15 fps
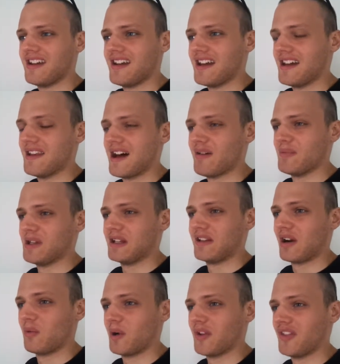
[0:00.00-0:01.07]
and not being
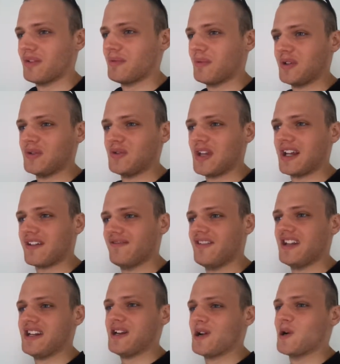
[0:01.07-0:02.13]
there with them. And when you take a
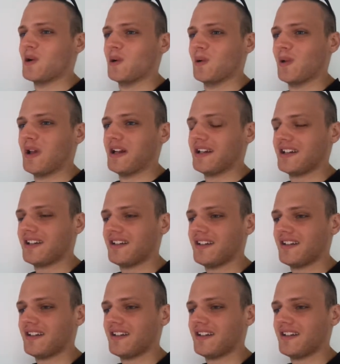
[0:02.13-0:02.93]
video, like